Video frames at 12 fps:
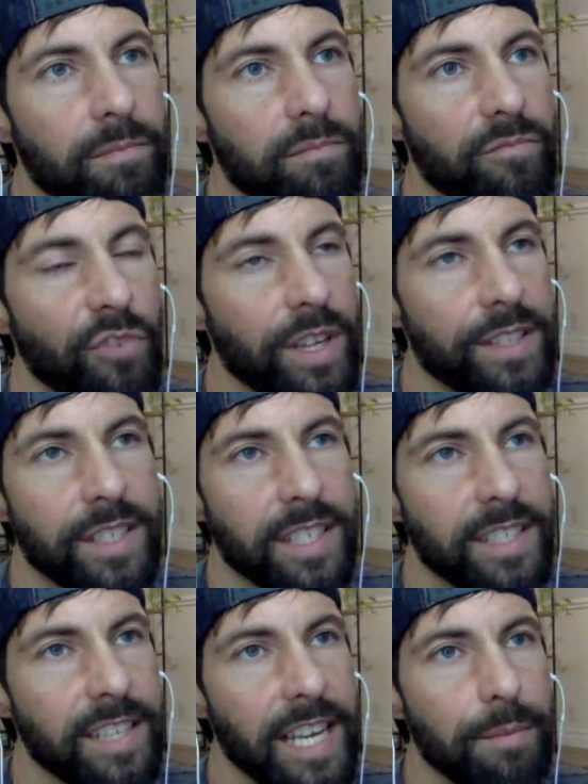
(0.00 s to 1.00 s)
friends at
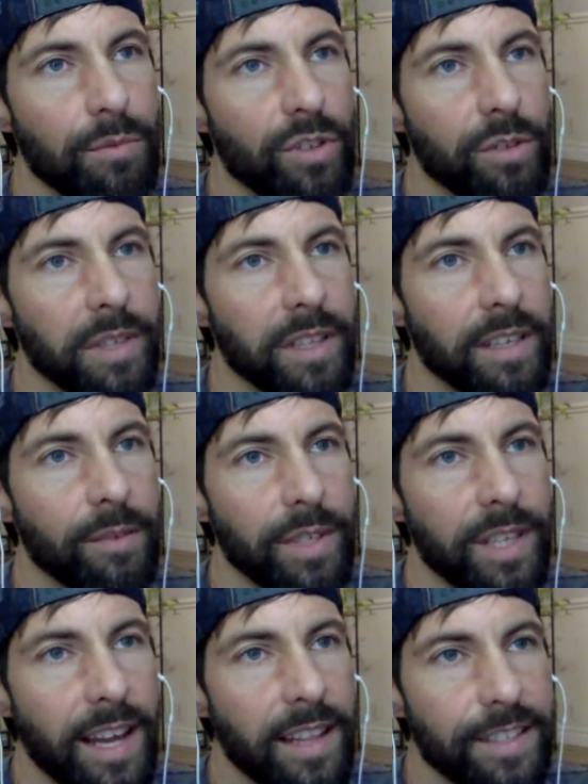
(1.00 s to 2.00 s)
a table and be like, well,
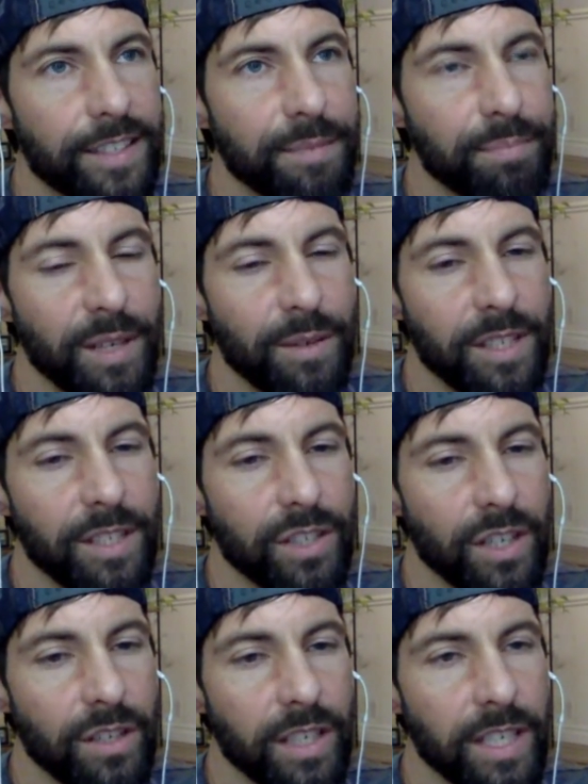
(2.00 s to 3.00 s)
yeah, let's just play with each
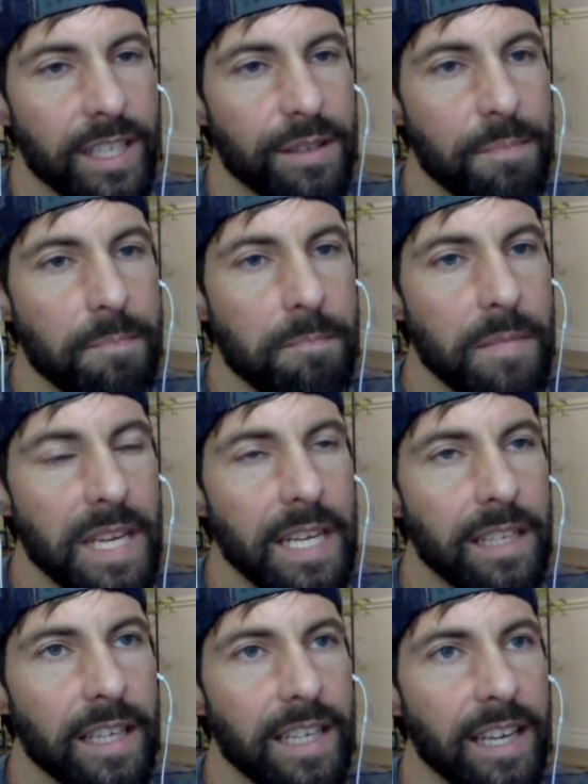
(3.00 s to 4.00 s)
other. Like it doesn't
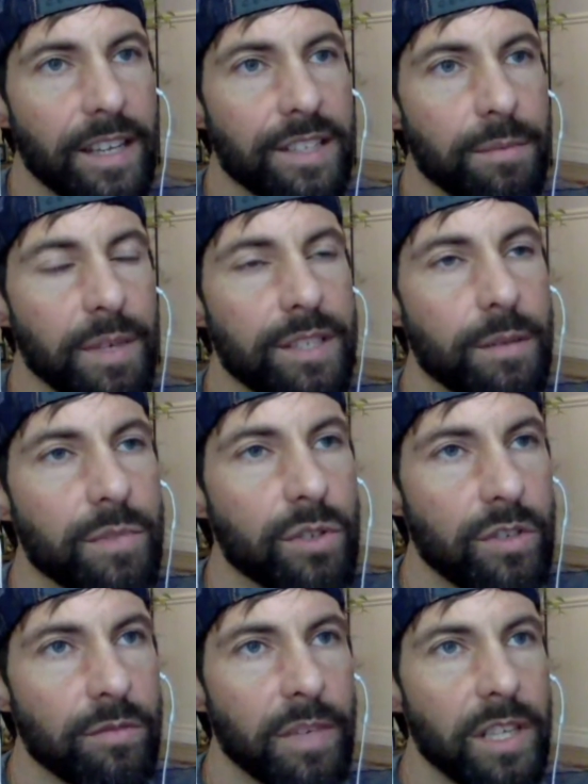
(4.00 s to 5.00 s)
mean like it has to be some
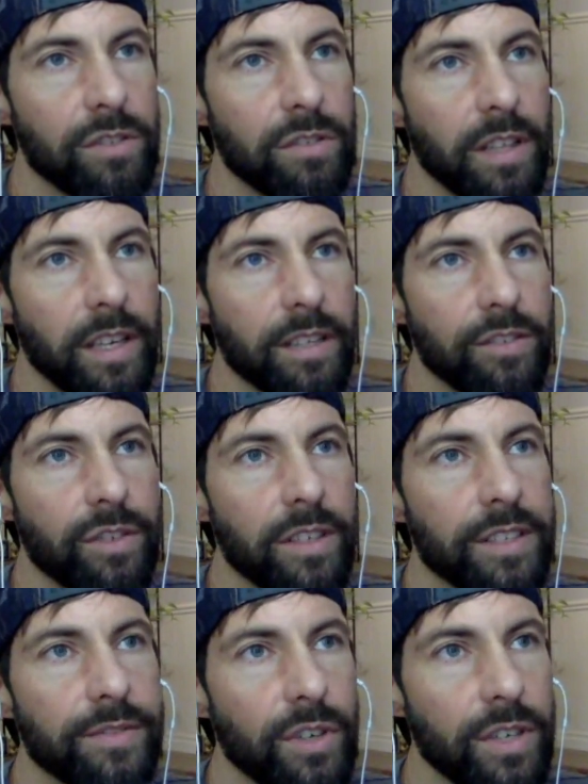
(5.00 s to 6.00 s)
sort of major like
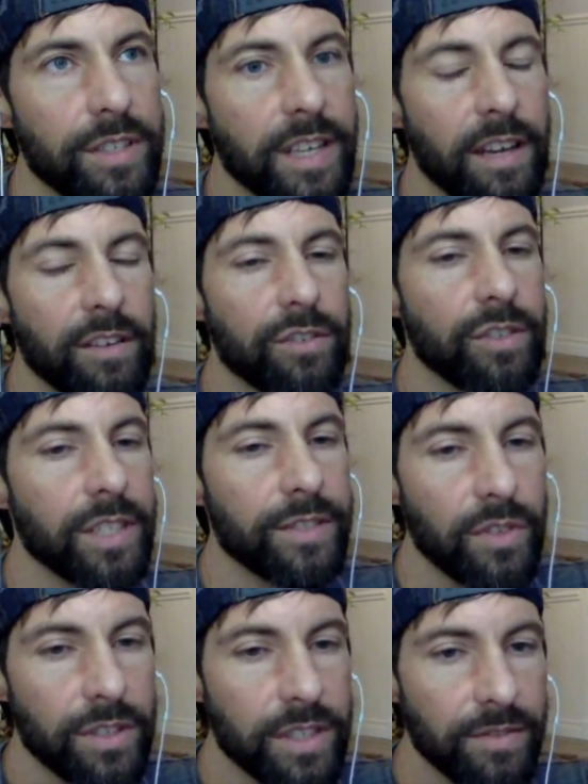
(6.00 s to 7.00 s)
transference,
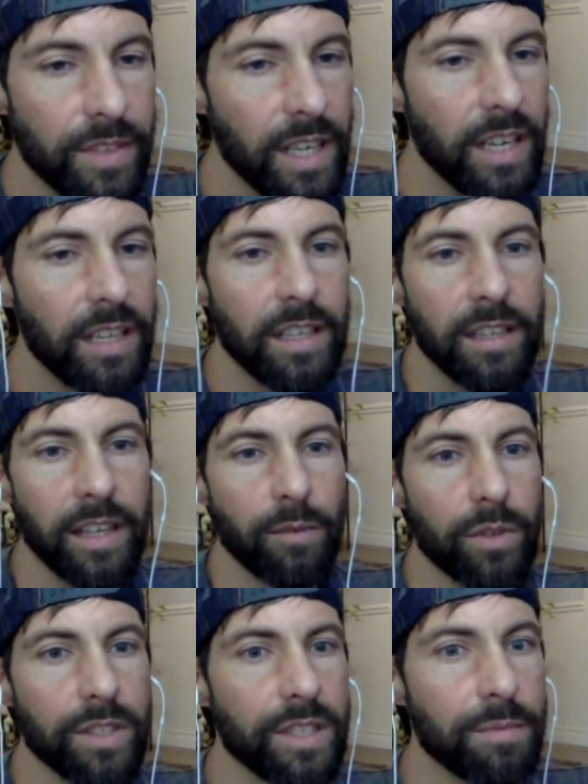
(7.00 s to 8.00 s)
counter-transference event. And like,
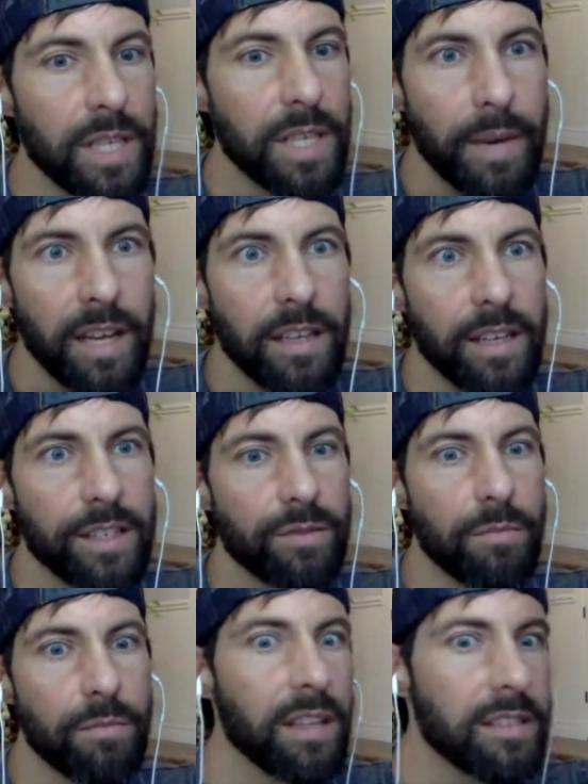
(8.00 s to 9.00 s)
what does this mean about us
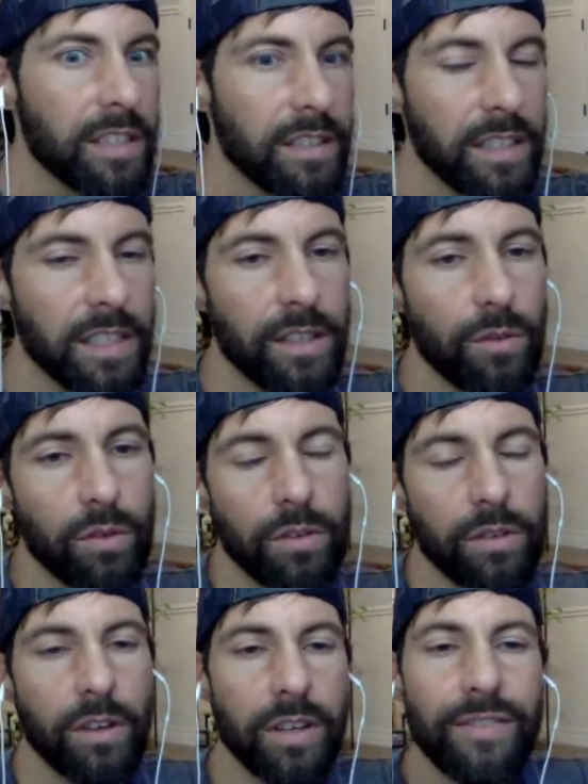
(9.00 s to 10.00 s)
romantically
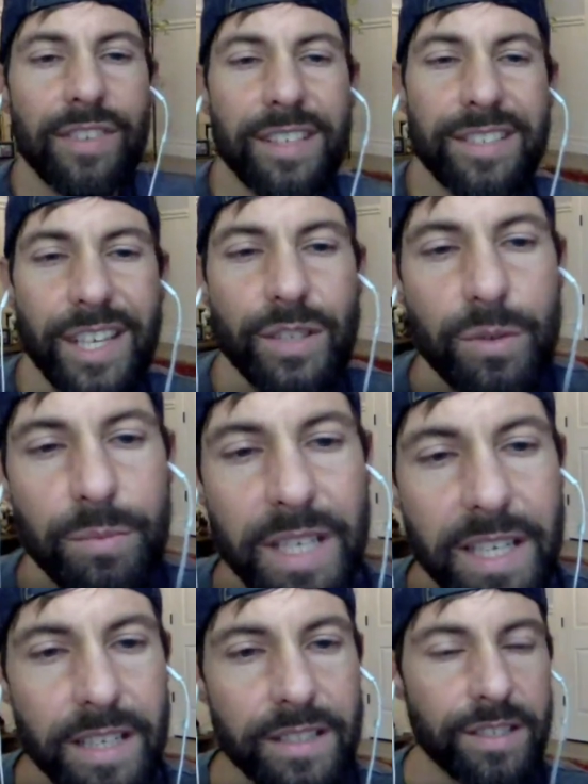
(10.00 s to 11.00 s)
or even as sexual
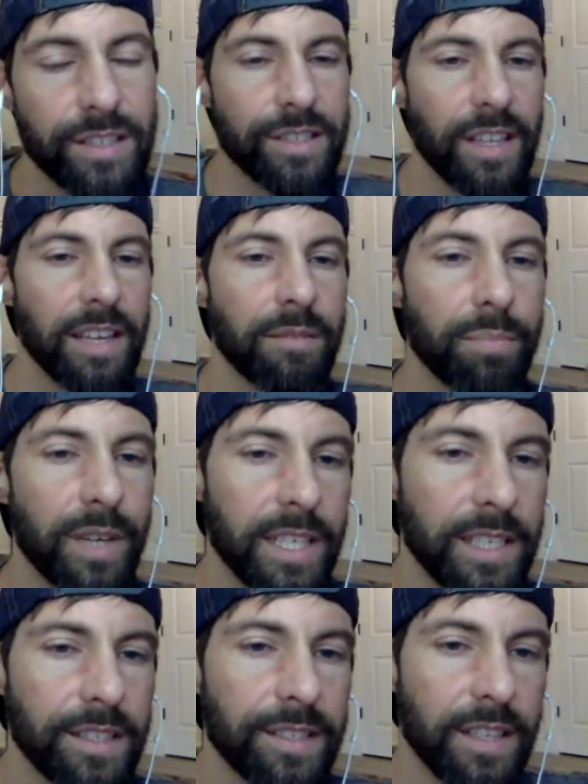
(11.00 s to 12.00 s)
beings? It's just like
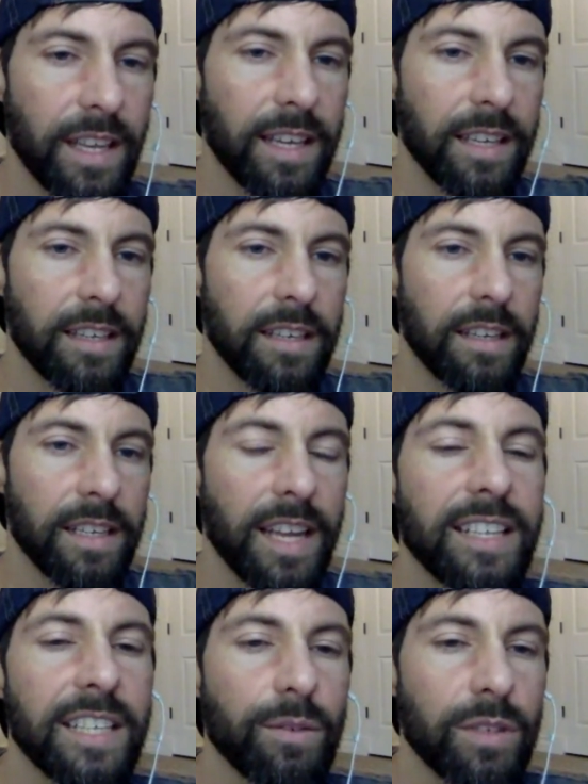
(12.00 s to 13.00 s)
buddies like
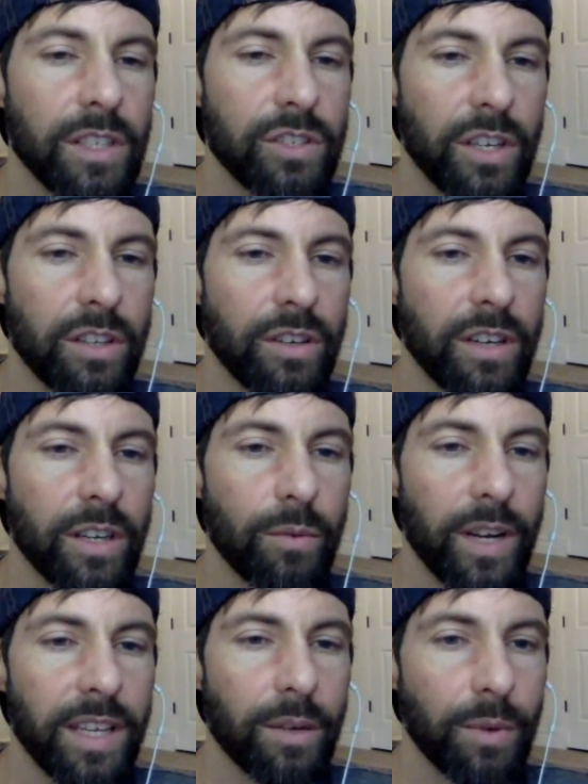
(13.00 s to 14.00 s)
connecting with each other in a
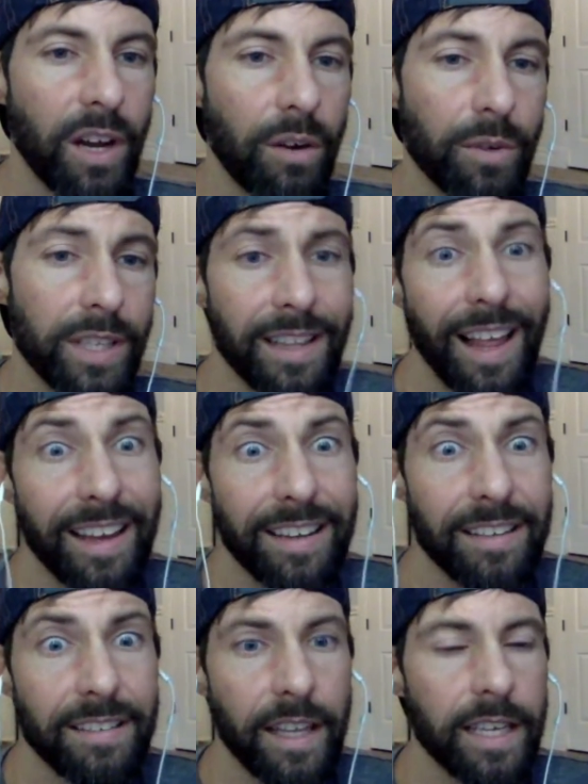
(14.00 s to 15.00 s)
way that we all really
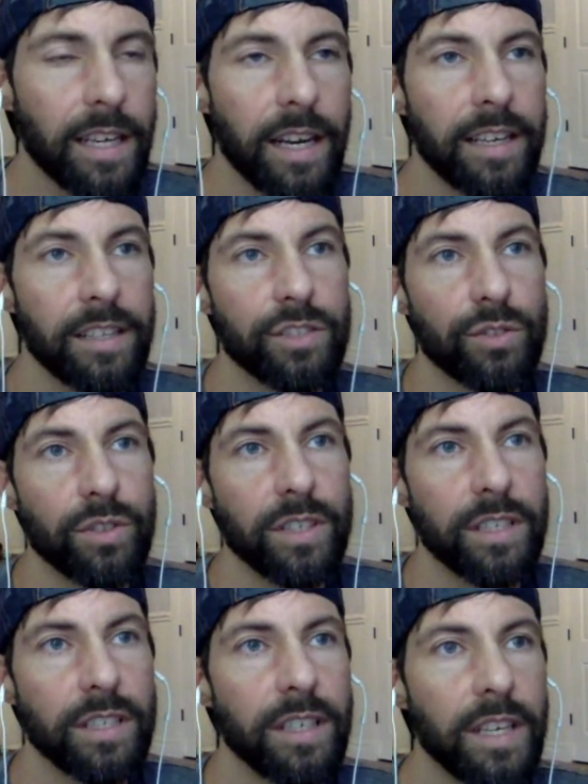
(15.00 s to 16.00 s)
like. Like I enjoy